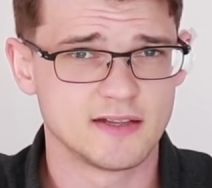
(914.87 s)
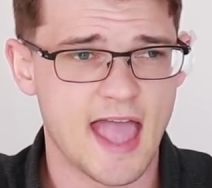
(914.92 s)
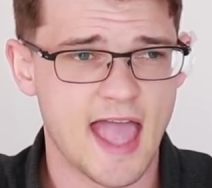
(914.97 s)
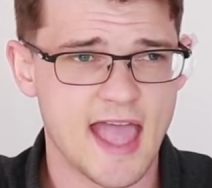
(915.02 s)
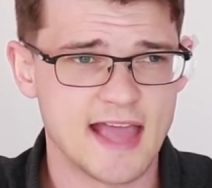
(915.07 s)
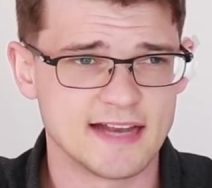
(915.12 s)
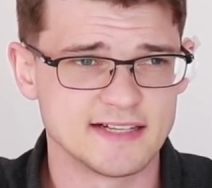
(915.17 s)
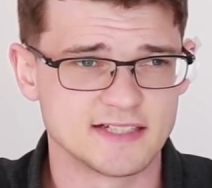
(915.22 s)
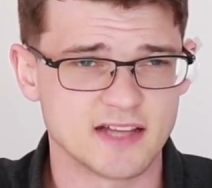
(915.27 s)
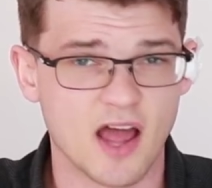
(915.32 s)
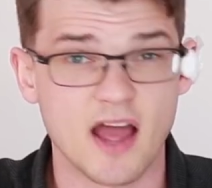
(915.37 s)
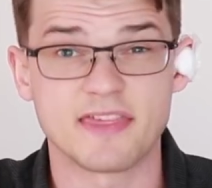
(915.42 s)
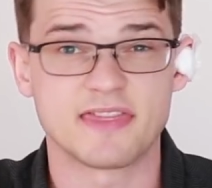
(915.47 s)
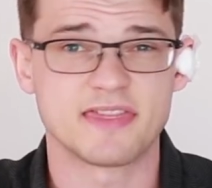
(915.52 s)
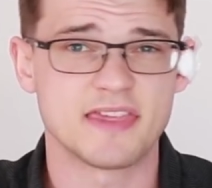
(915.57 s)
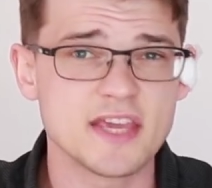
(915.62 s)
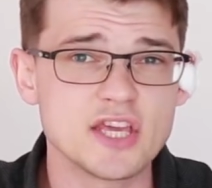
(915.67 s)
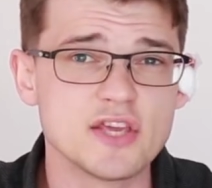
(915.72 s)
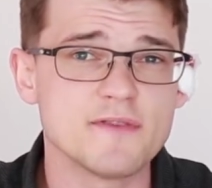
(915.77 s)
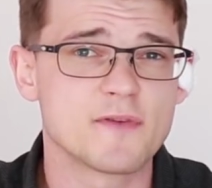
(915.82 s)
and I
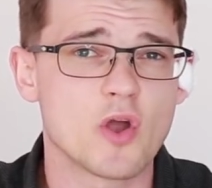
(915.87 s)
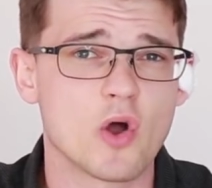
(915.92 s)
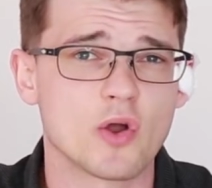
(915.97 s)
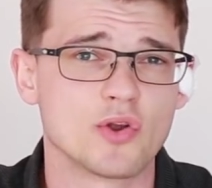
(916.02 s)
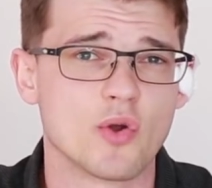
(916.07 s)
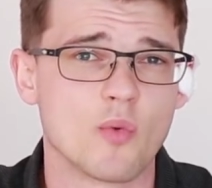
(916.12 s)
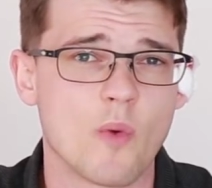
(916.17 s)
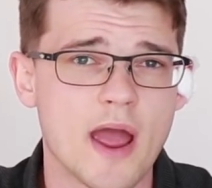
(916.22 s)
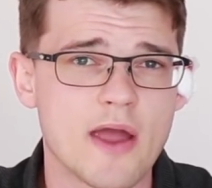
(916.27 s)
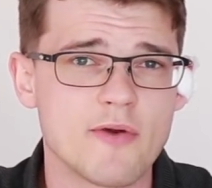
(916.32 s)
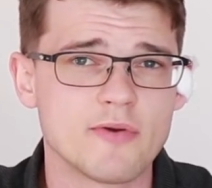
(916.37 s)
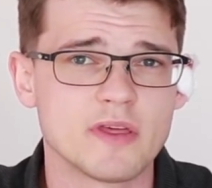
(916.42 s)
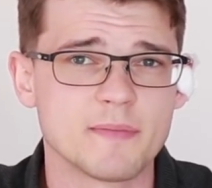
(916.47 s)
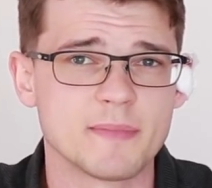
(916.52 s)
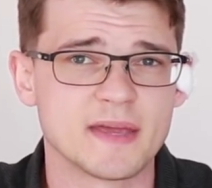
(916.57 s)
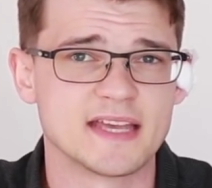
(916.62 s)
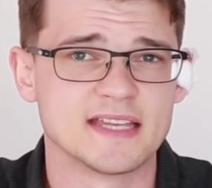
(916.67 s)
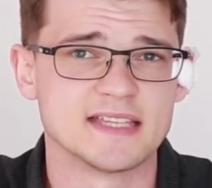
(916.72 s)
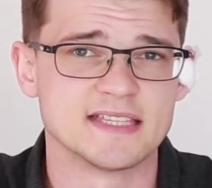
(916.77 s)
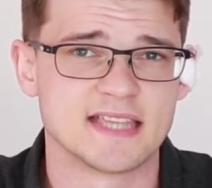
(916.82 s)
think you've gotten away with it
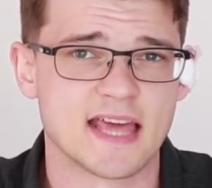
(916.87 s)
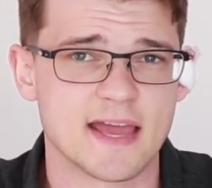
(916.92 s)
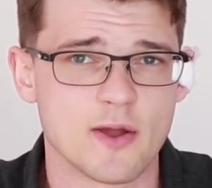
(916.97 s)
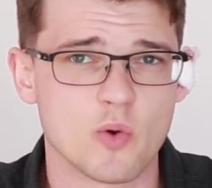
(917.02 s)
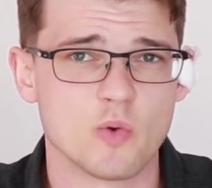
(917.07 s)
because they